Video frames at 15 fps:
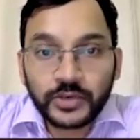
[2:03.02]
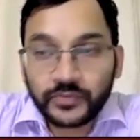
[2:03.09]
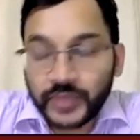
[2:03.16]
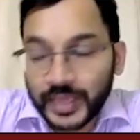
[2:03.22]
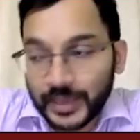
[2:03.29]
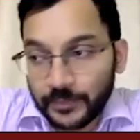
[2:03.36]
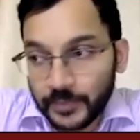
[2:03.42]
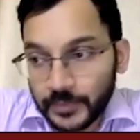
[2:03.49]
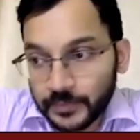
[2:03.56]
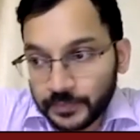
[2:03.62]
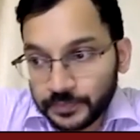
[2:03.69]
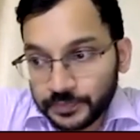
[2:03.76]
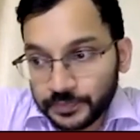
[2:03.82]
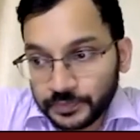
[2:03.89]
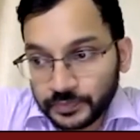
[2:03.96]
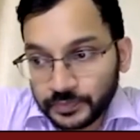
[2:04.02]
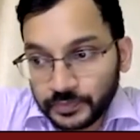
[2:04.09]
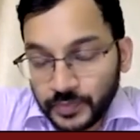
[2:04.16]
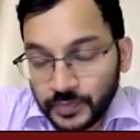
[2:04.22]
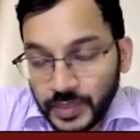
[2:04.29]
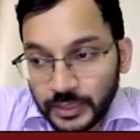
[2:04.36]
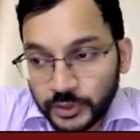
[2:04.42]
of the hip.
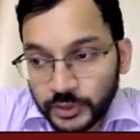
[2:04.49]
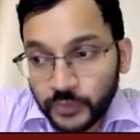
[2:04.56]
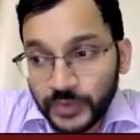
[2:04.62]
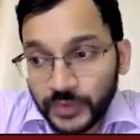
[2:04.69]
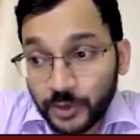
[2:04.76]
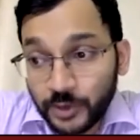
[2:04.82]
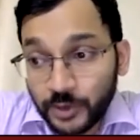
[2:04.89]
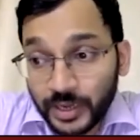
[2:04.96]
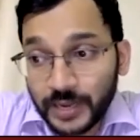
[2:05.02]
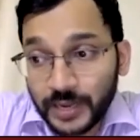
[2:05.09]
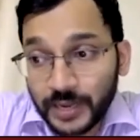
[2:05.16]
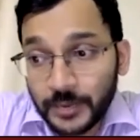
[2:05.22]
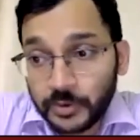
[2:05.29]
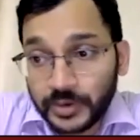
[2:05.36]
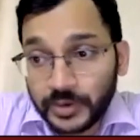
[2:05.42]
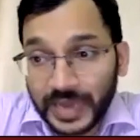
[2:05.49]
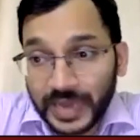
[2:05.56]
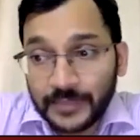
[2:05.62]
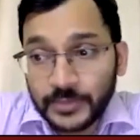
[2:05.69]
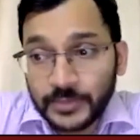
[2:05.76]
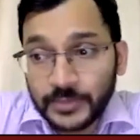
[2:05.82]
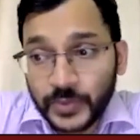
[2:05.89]
So we are talking about
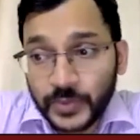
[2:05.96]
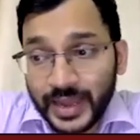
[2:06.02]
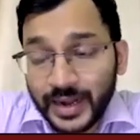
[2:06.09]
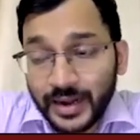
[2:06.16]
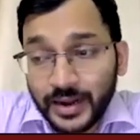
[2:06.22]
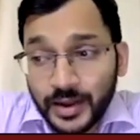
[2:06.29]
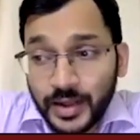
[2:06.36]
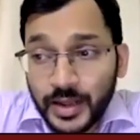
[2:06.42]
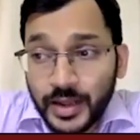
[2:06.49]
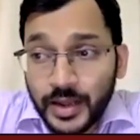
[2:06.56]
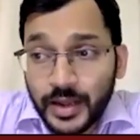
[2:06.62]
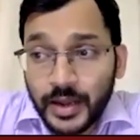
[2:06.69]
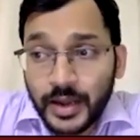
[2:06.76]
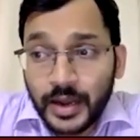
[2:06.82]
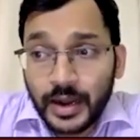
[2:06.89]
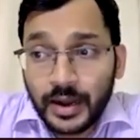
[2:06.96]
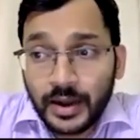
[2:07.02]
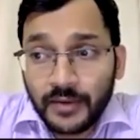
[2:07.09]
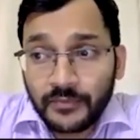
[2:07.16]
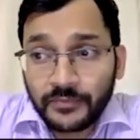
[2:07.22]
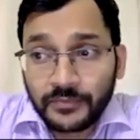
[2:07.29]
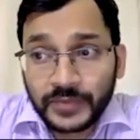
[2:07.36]
times where
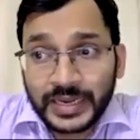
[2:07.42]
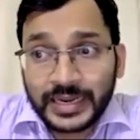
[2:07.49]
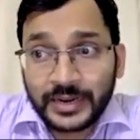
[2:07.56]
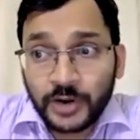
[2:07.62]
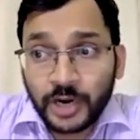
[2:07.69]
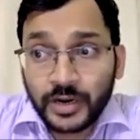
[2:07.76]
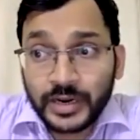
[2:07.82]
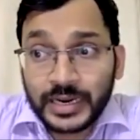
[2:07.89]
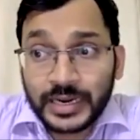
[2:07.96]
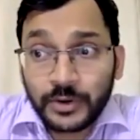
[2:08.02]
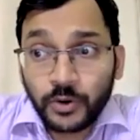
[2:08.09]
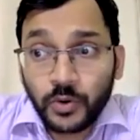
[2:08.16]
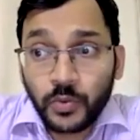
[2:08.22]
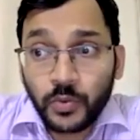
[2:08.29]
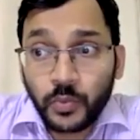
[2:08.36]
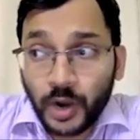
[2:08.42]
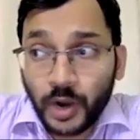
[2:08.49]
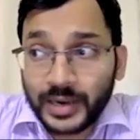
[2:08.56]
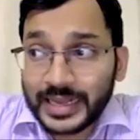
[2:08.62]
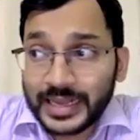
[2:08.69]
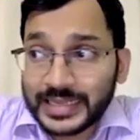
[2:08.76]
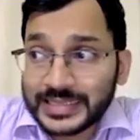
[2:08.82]
we did not really know what
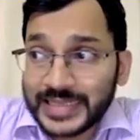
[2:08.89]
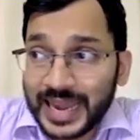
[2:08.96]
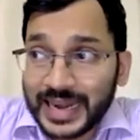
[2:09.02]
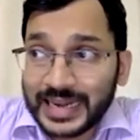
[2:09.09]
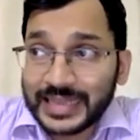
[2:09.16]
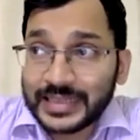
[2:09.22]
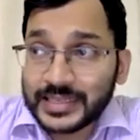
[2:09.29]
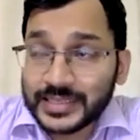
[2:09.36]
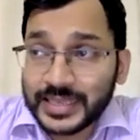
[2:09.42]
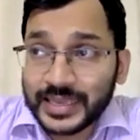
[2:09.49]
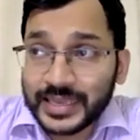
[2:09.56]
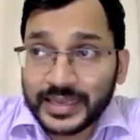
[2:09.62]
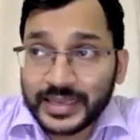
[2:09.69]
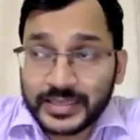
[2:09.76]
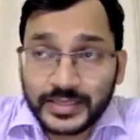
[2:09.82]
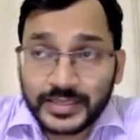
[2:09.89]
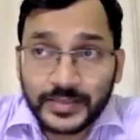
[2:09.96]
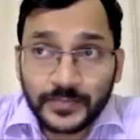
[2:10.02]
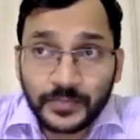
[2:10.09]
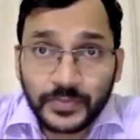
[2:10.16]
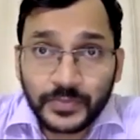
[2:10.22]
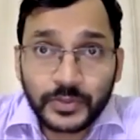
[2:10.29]
exactly this thing is.
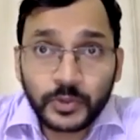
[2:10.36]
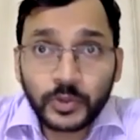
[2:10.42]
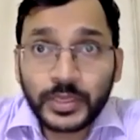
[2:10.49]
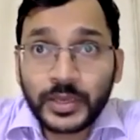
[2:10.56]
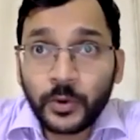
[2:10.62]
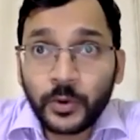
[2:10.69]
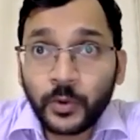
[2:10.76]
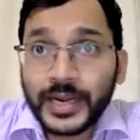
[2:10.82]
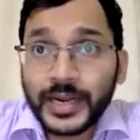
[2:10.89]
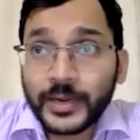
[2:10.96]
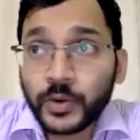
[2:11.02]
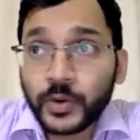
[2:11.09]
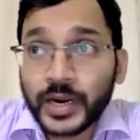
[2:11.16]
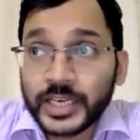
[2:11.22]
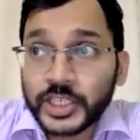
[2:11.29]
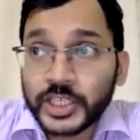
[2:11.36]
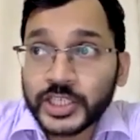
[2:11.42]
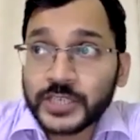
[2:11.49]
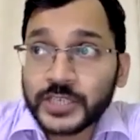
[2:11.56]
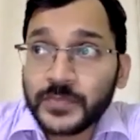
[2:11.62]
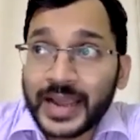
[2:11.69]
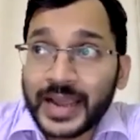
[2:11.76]
So the only two
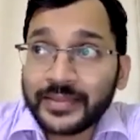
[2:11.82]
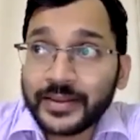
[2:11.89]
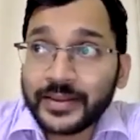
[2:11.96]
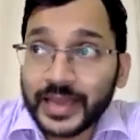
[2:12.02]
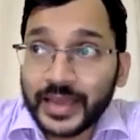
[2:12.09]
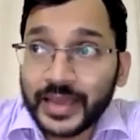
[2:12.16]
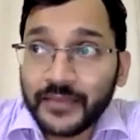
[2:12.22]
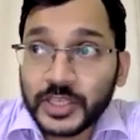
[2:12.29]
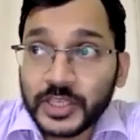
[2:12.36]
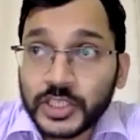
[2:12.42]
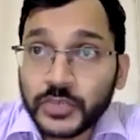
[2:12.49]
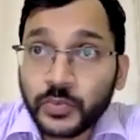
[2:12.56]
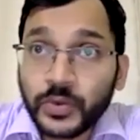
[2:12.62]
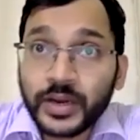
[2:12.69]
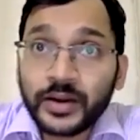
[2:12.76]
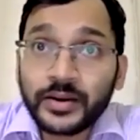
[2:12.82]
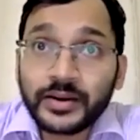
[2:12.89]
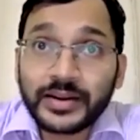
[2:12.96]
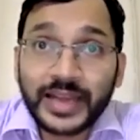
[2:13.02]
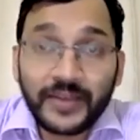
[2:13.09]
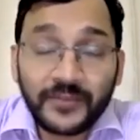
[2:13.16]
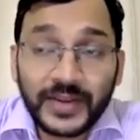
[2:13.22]
conditions back in the day, which were
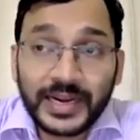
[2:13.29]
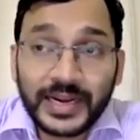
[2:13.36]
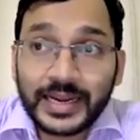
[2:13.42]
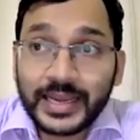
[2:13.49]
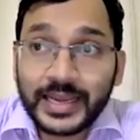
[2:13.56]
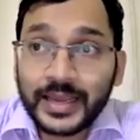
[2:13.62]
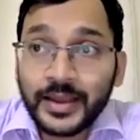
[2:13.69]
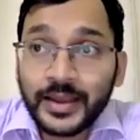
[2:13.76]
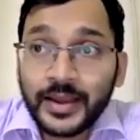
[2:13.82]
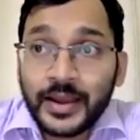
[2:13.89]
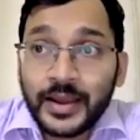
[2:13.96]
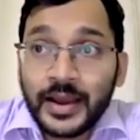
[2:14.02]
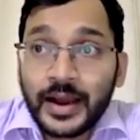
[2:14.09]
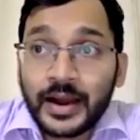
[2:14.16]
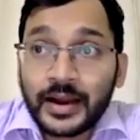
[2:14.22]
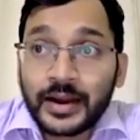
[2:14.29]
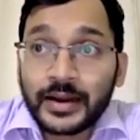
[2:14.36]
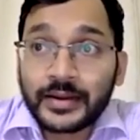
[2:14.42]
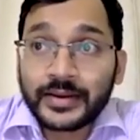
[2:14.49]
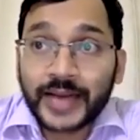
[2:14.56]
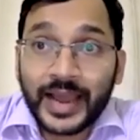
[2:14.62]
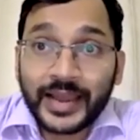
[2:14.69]
definitely
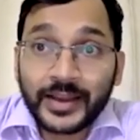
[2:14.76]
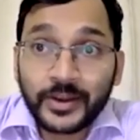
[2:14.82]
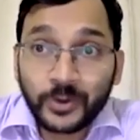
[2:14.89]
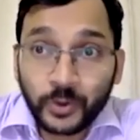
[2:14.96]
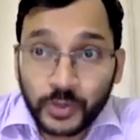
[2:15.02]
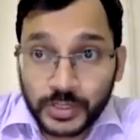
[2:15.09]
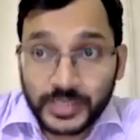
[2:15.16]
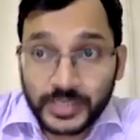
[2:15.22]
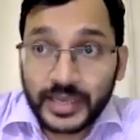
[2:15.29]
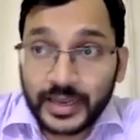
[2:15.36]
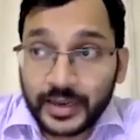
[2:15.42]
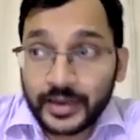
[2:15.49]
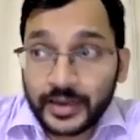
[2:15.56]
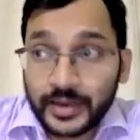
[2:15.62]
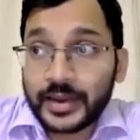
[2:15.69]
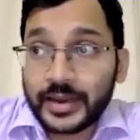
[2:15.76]
diagnosed in